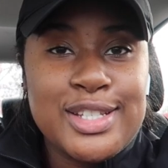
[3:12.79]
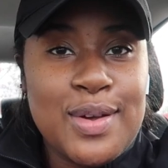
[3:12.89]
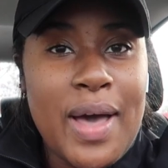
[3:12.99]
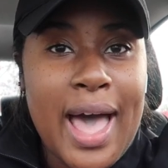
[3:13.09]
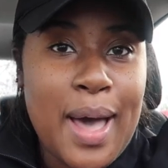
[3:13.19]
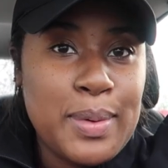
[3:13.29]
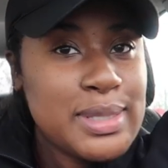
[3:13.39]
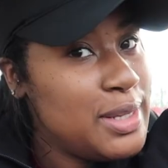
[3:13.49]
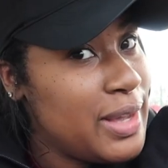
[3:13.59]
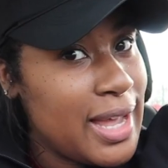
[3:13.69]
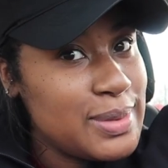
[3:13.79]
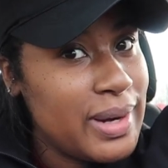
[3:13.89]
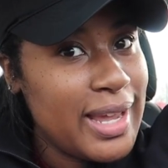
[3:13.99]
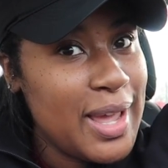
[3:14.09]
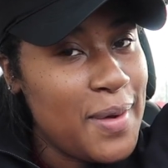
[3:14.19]
So I will see you guys
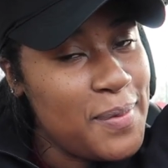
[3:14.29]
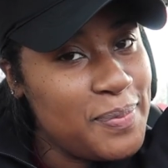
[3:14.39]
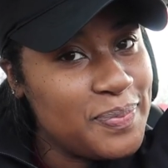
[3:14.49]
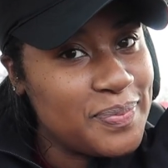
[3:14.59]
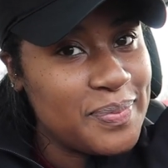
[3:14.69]
when I get home.